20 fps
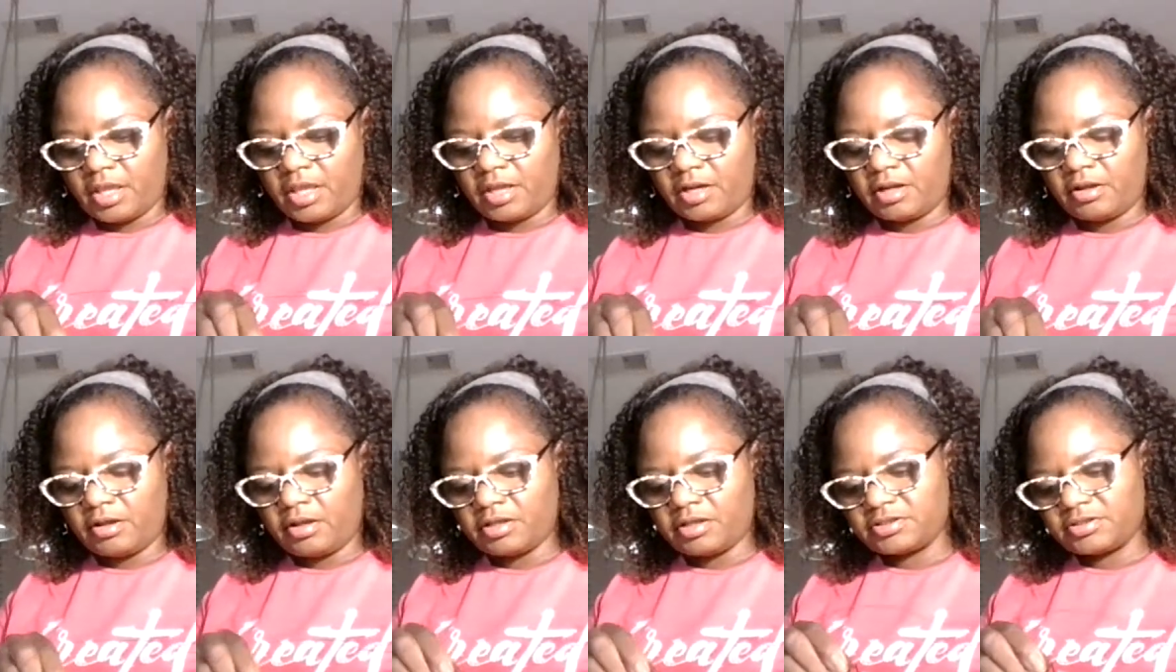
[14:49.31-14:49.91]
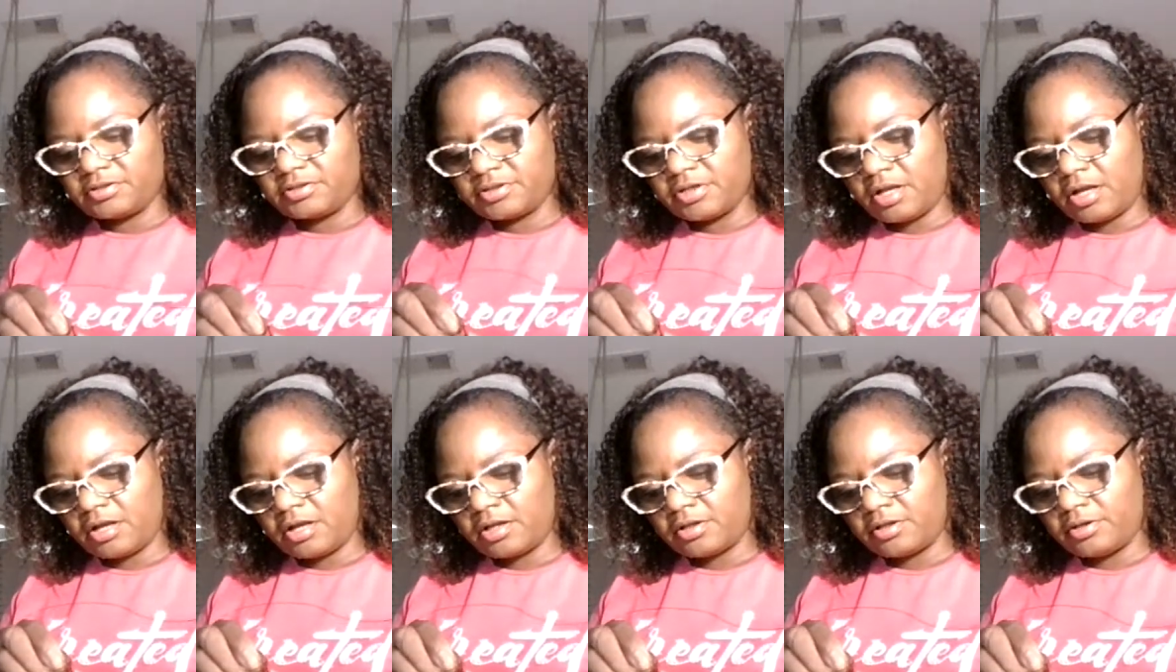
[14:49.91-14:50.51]
And I'll also
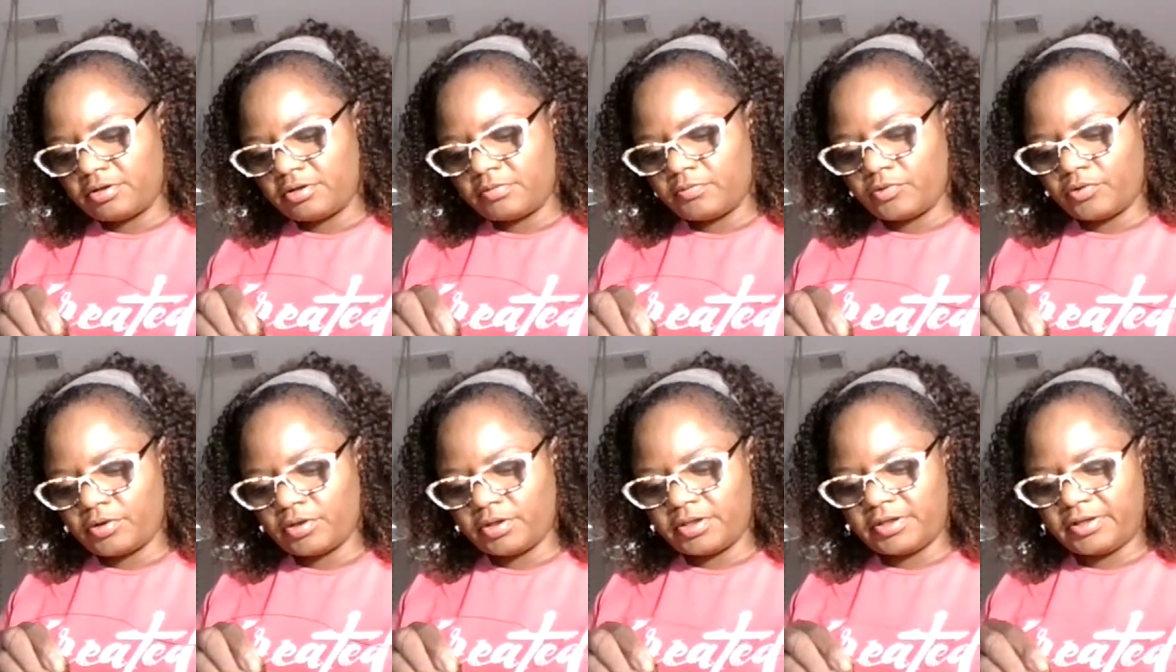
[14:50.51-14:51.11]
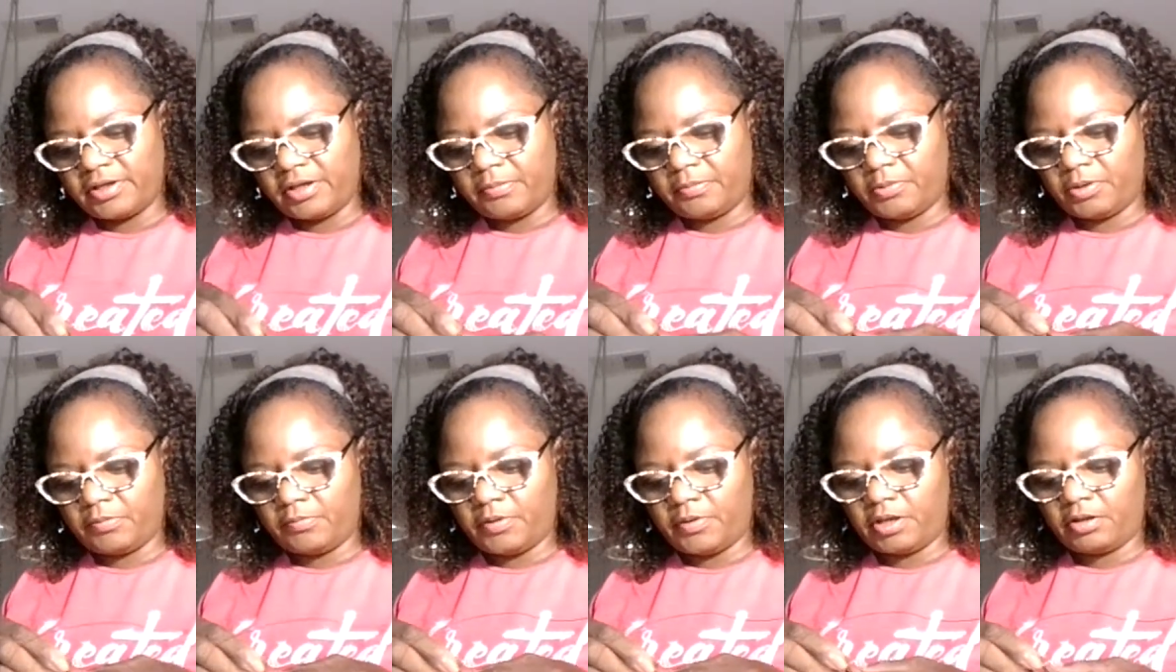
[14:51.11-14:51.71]
talk a little more in depth
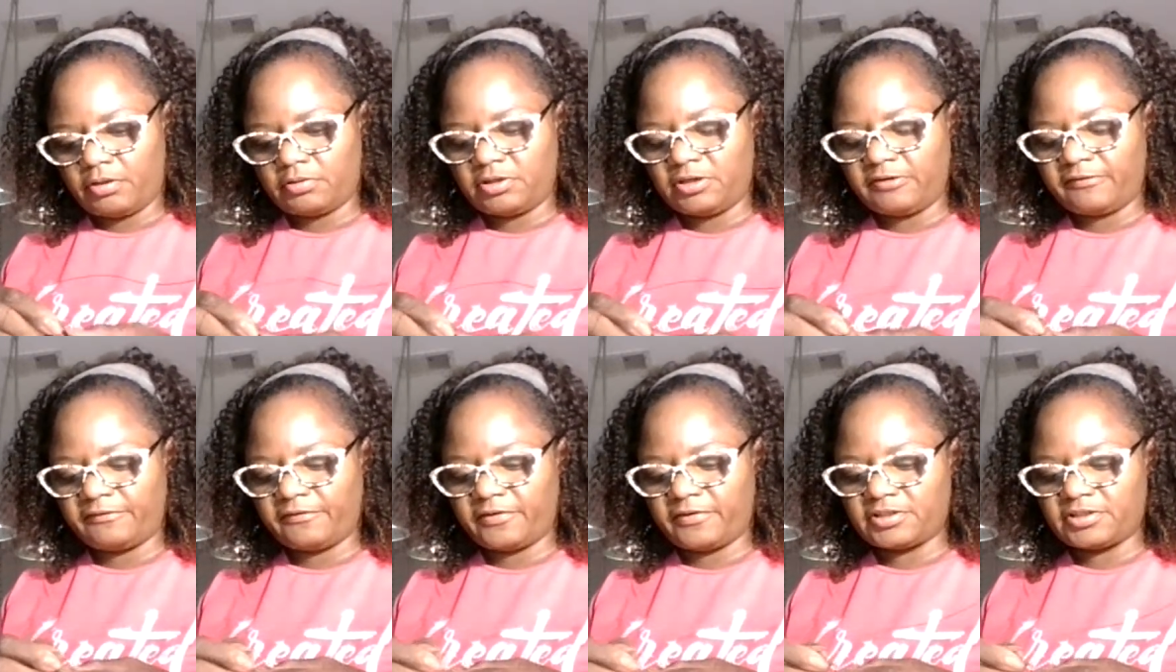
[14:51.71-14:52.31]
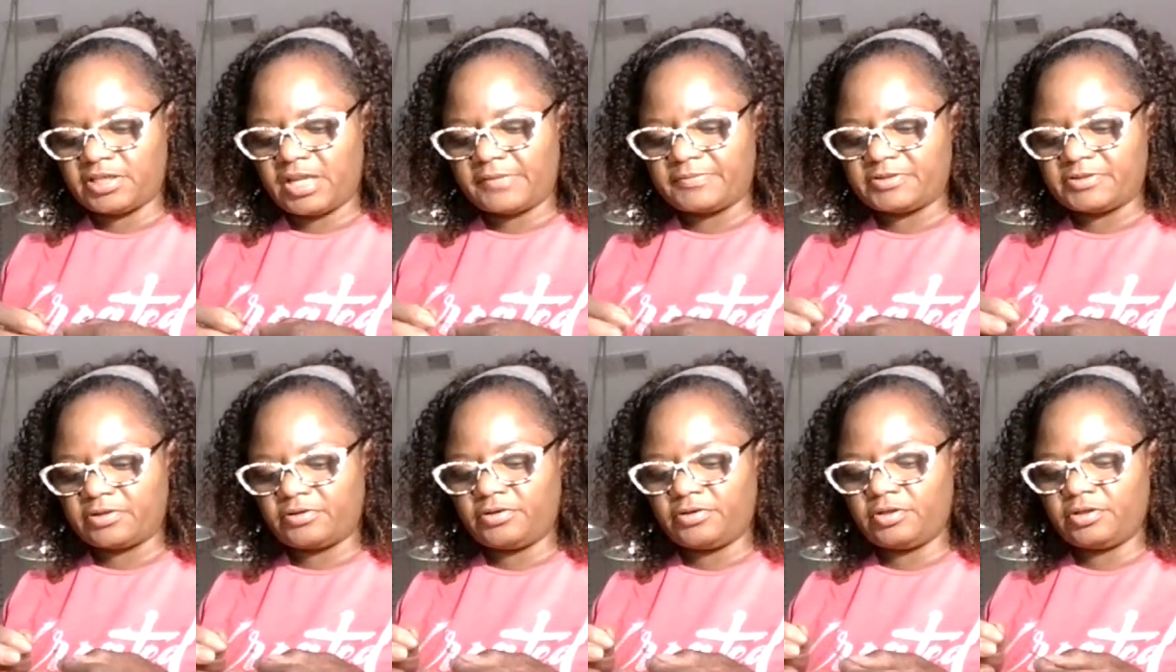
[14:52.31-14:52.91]
about different types
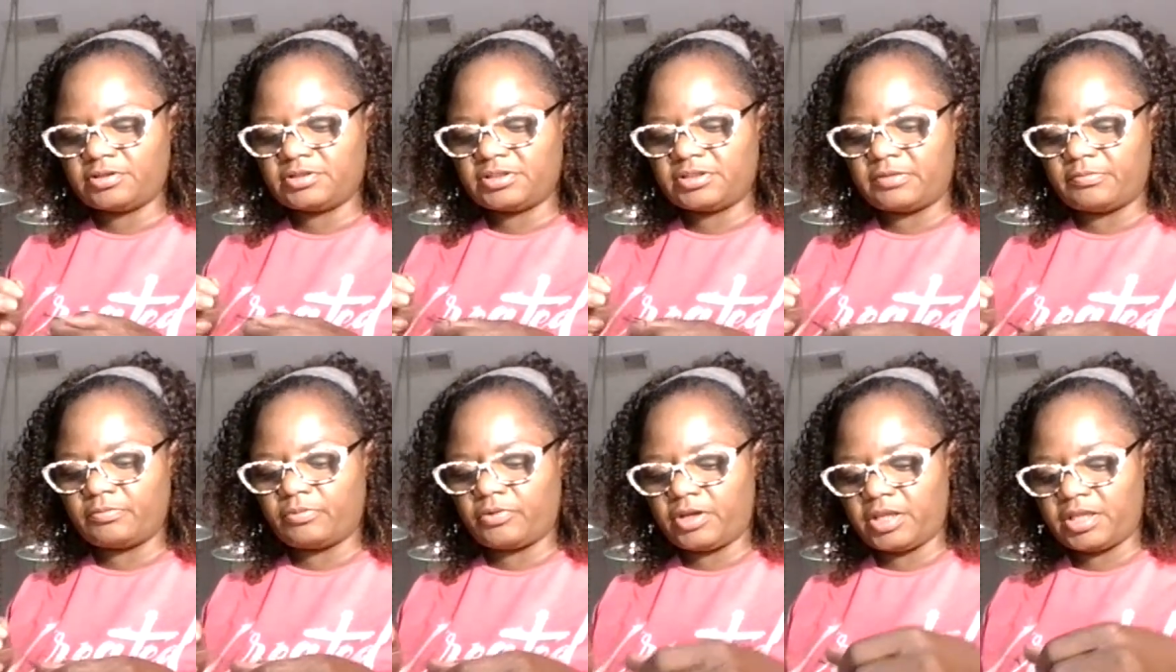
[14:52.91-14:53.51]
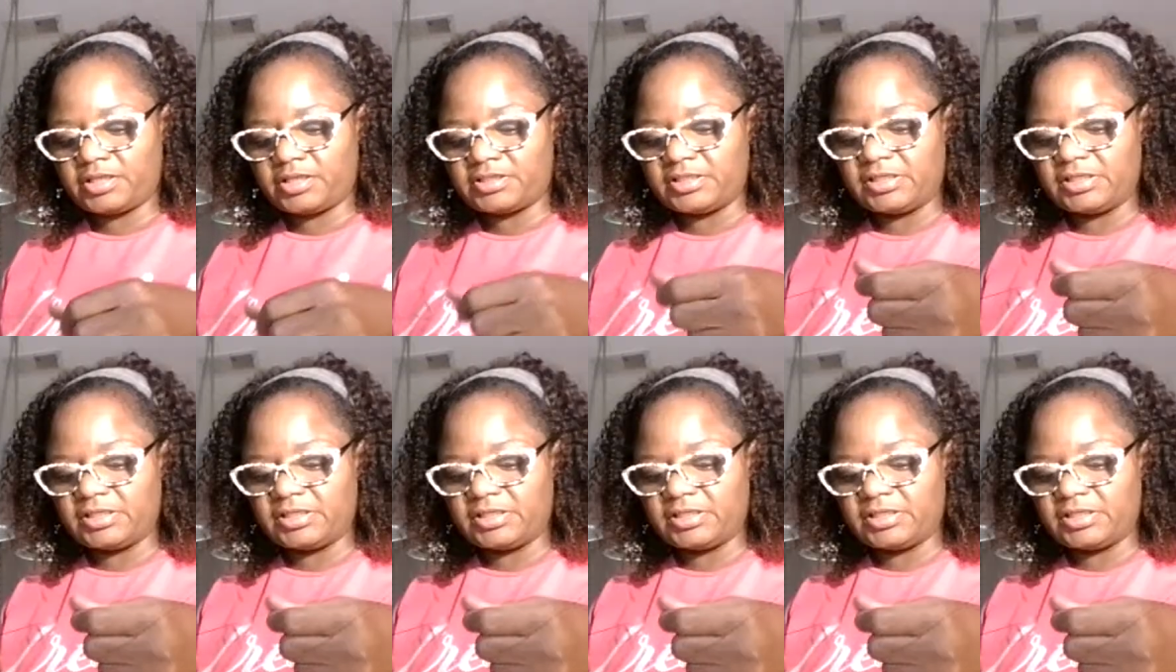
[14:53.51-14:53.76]
of hooks and brands.